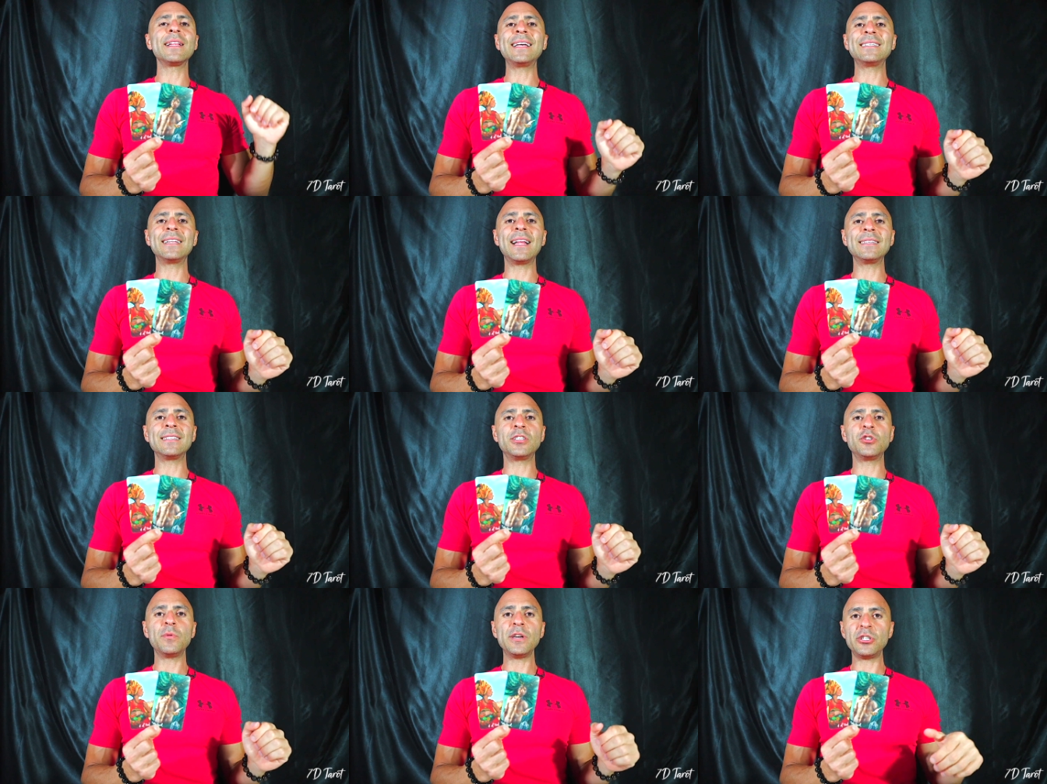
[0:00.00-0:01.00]
lesson in that
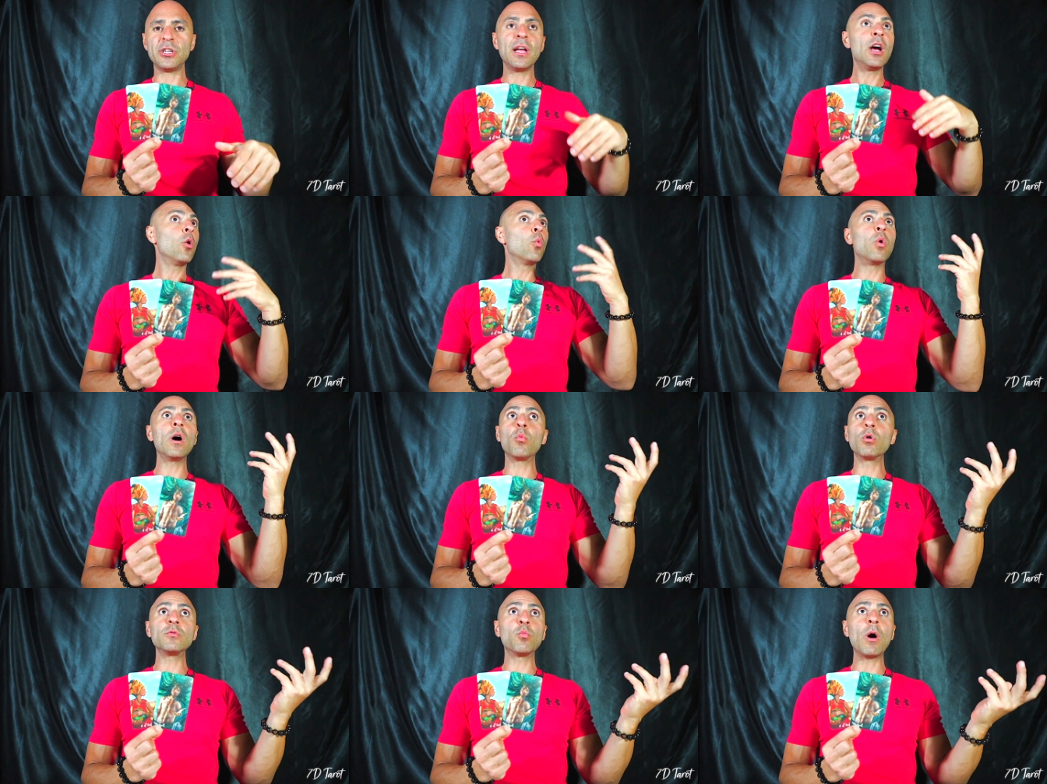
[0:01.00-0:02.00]
situation?
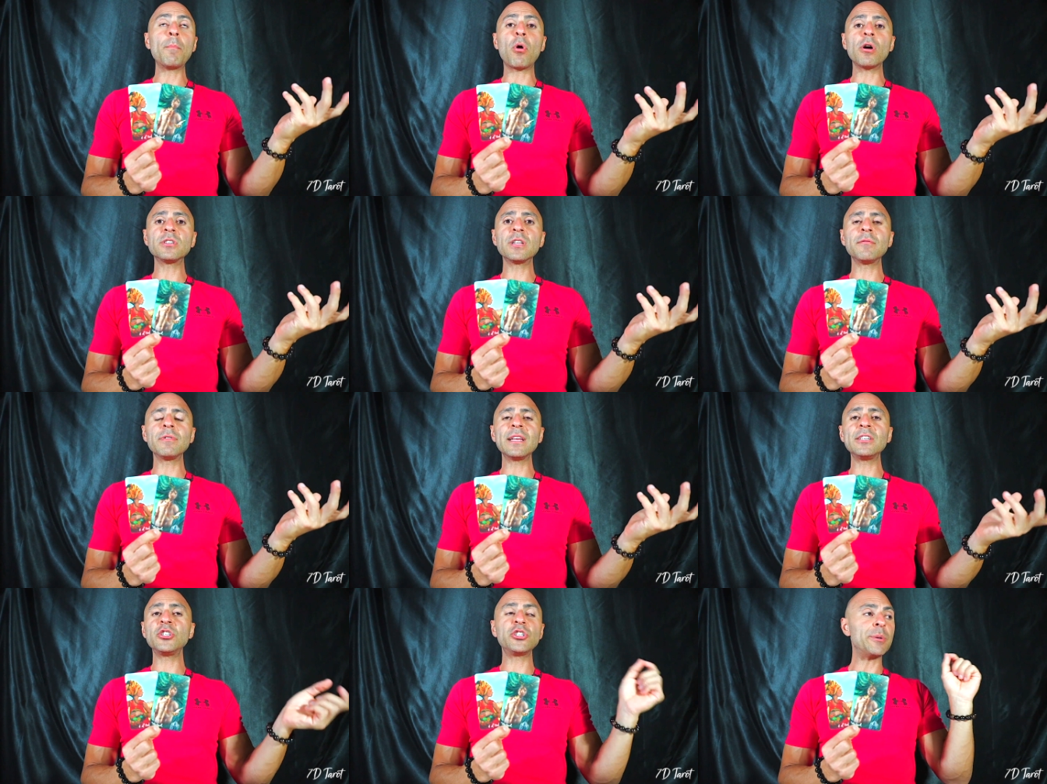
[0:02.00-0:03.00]
What parts of the
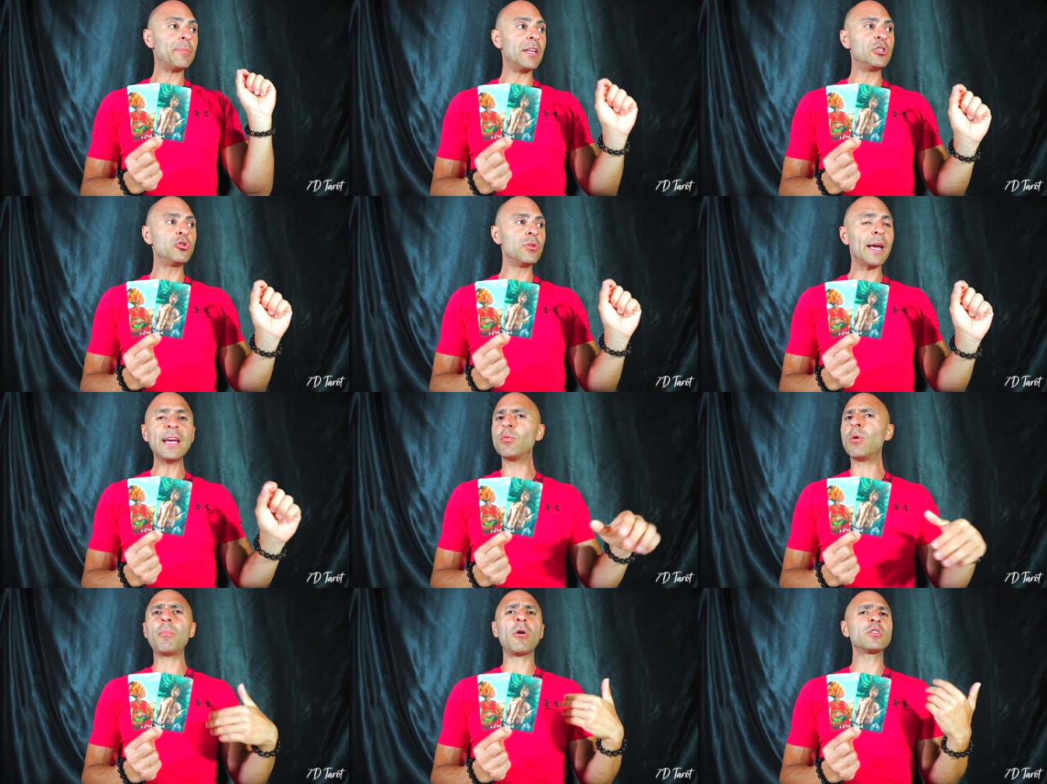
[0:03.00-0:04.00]
relationship did you like?
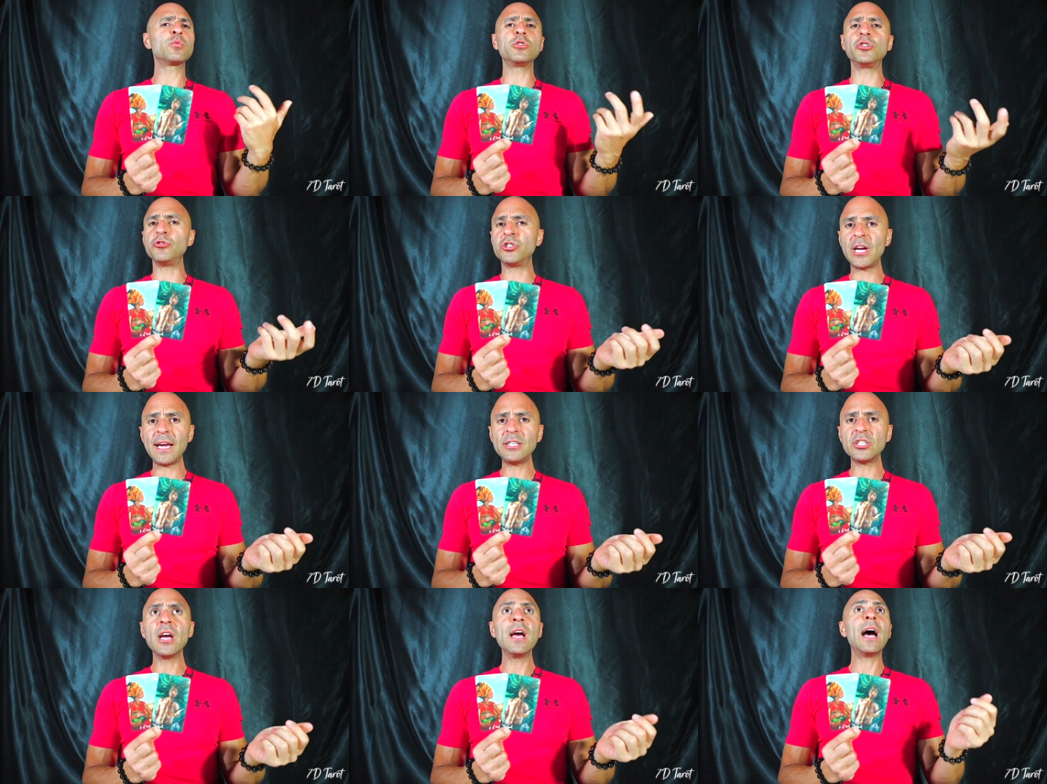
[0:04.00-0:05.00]
What parts would you
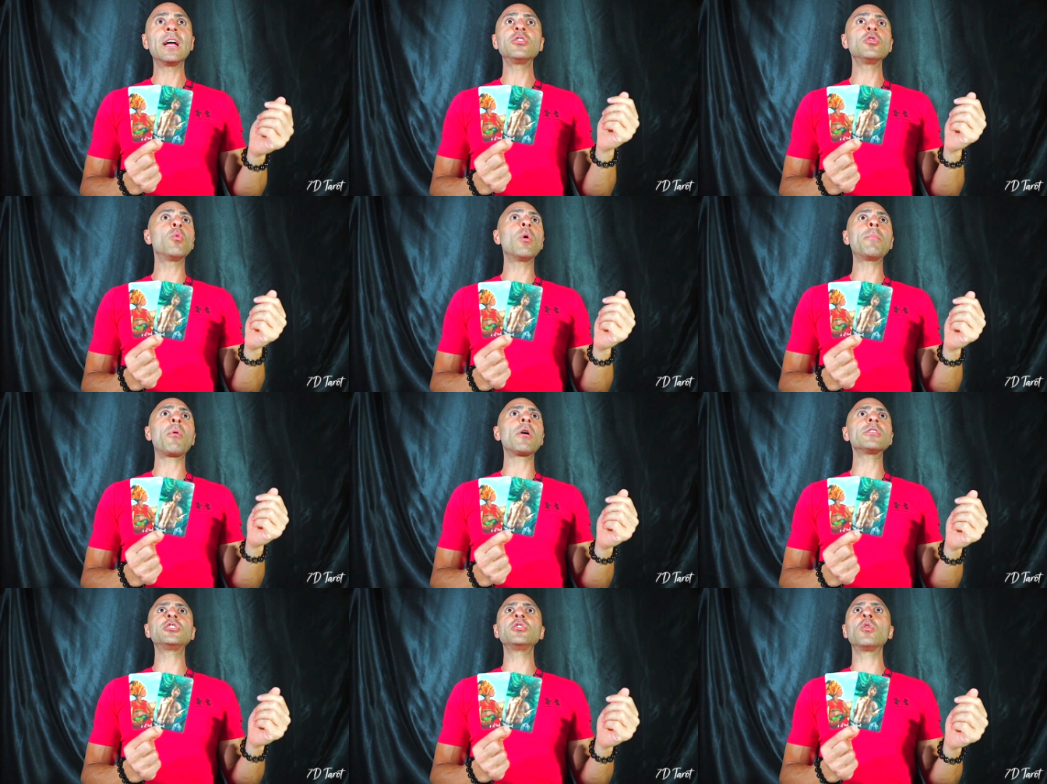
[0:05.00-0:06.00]
change? And you know, what
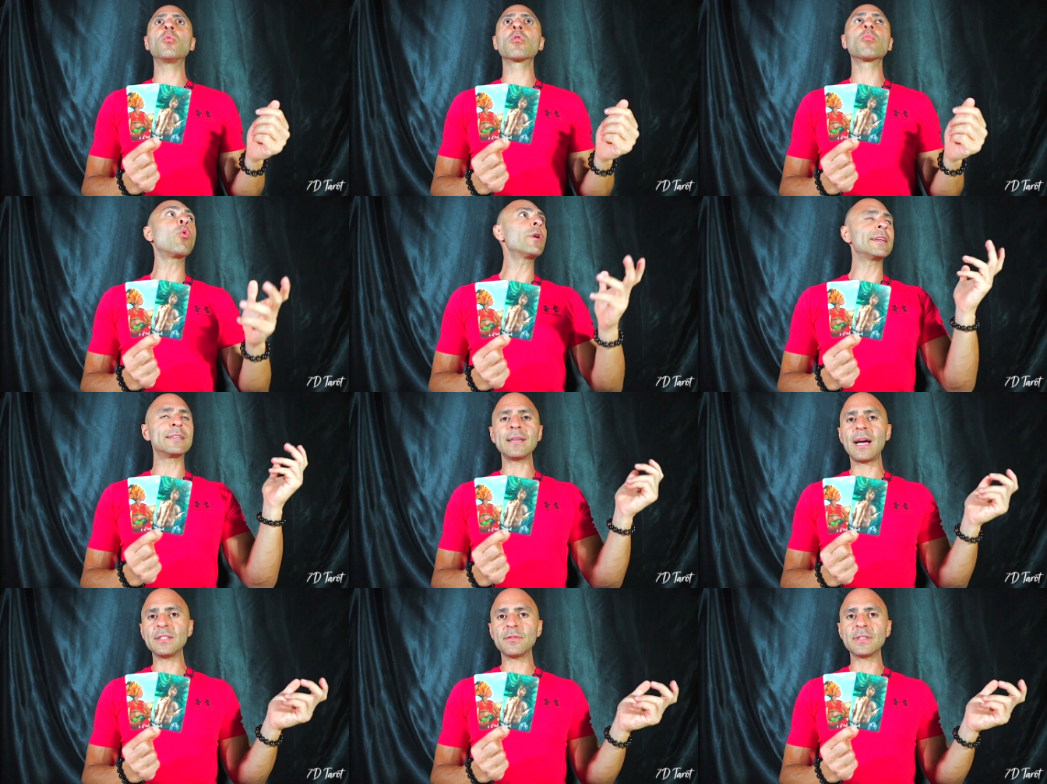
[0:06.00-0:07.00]
parts, you know, were warning
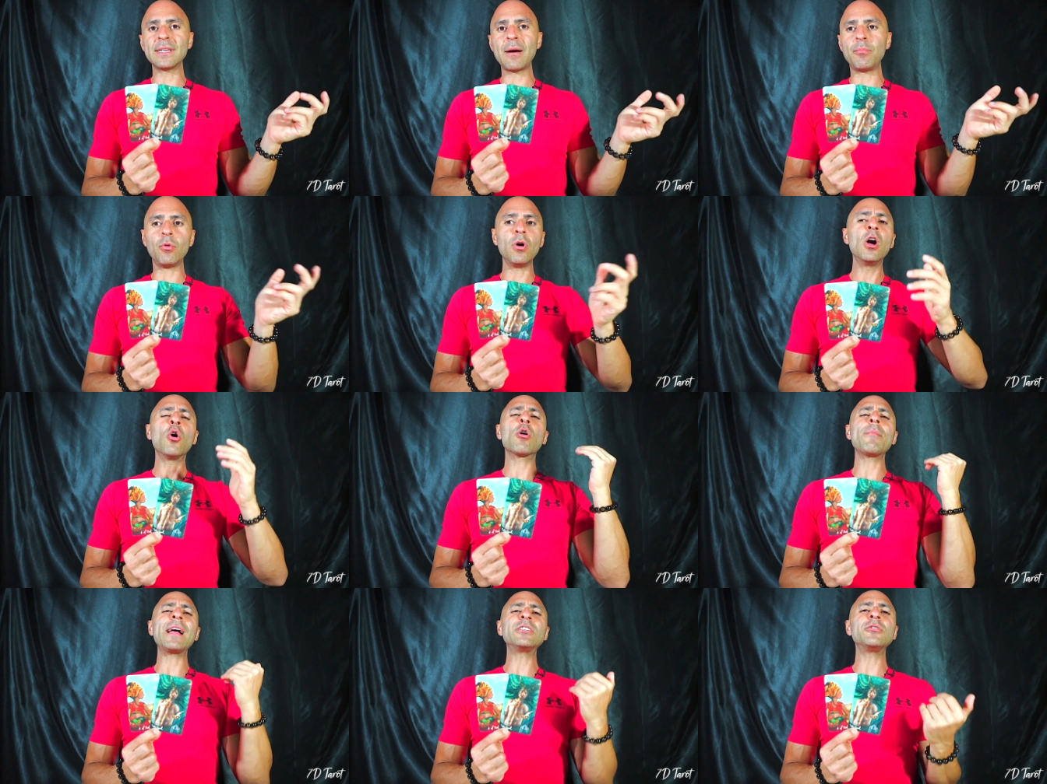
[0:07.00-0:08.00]
signs, for example. Or
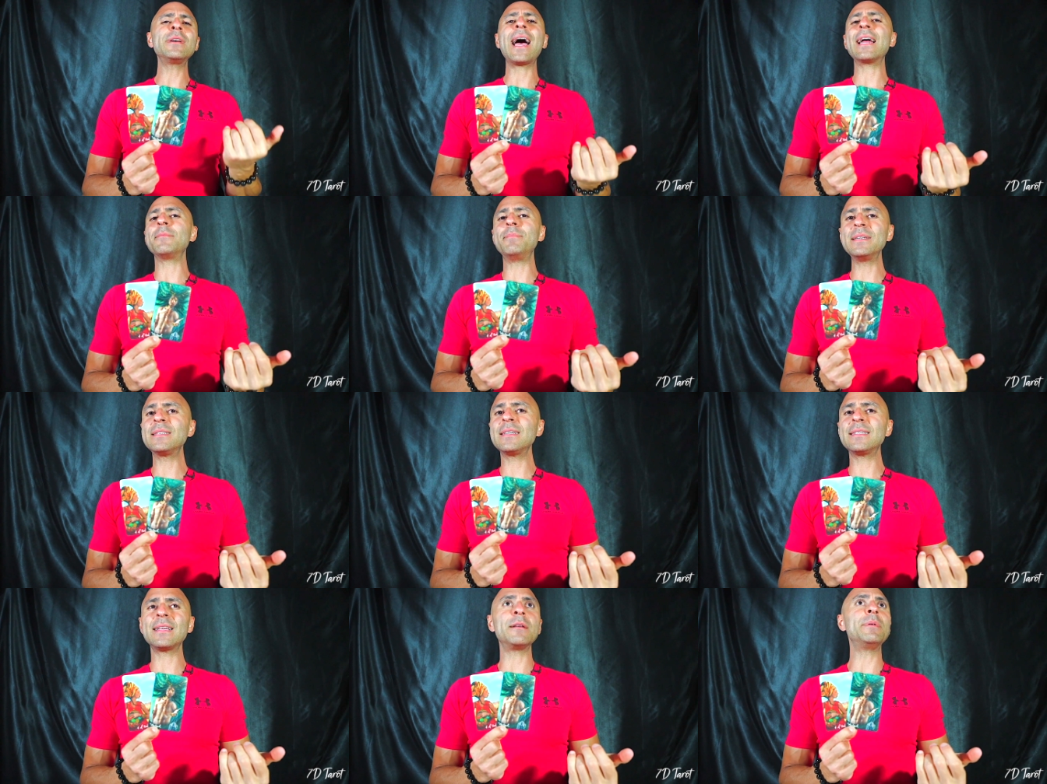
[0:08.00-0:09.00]
imagine you had a
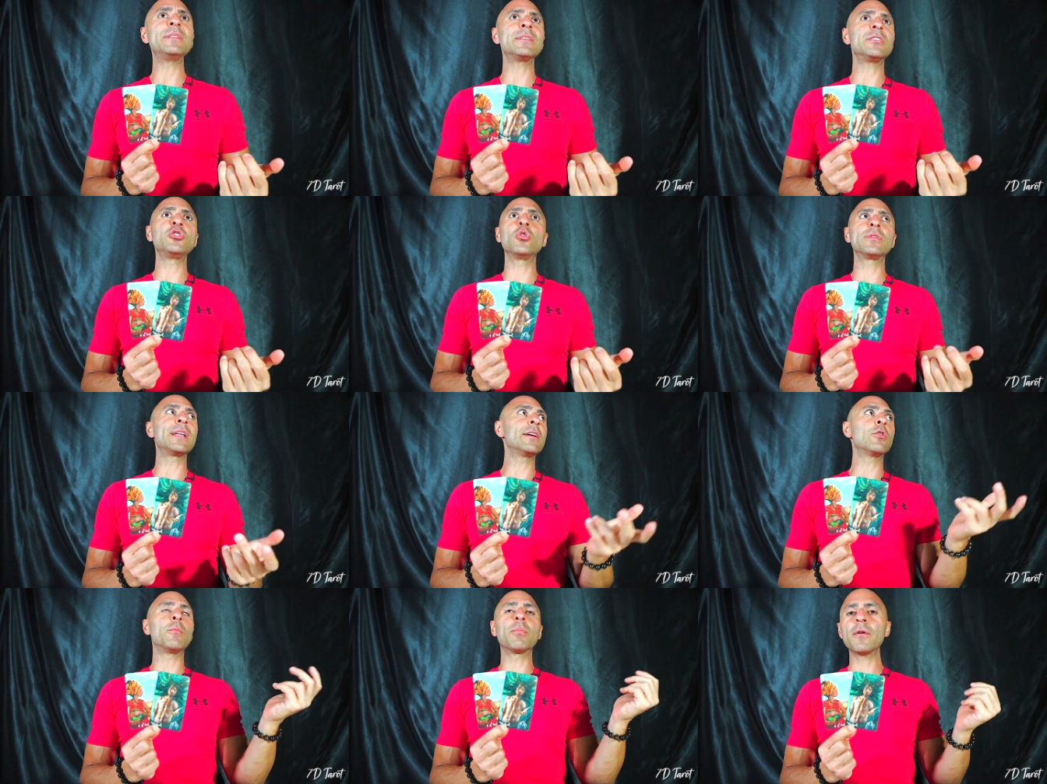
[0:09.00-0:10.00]
business and the business, you know,
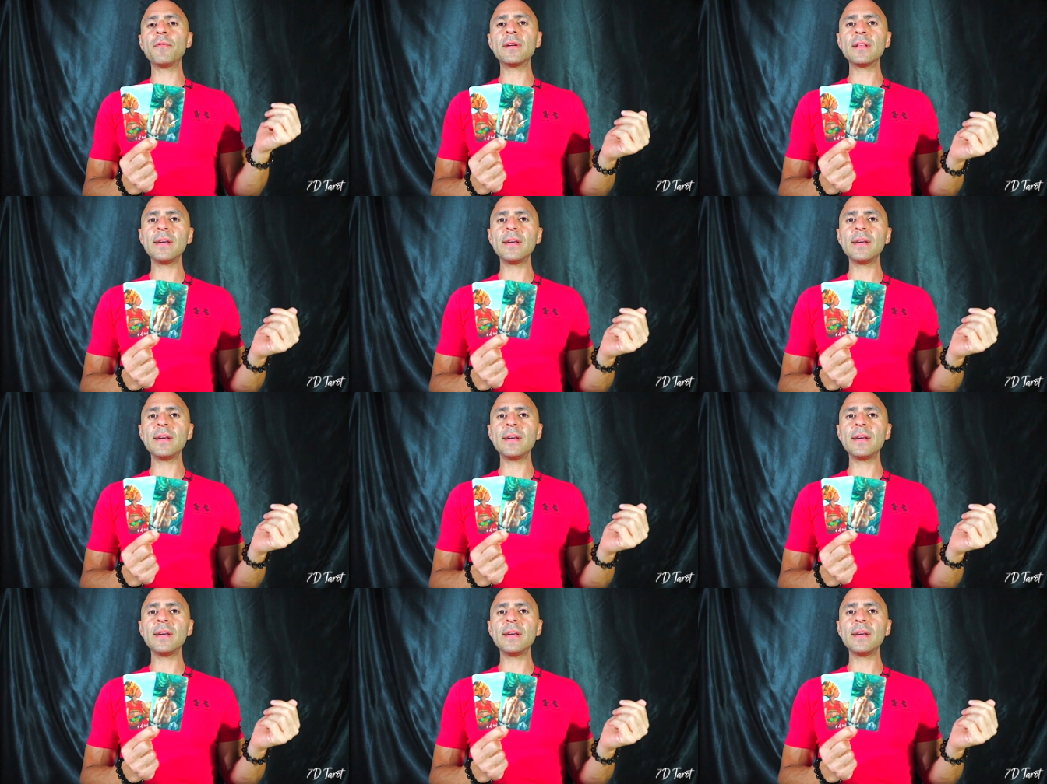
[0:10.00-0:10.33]
didn't go perfect.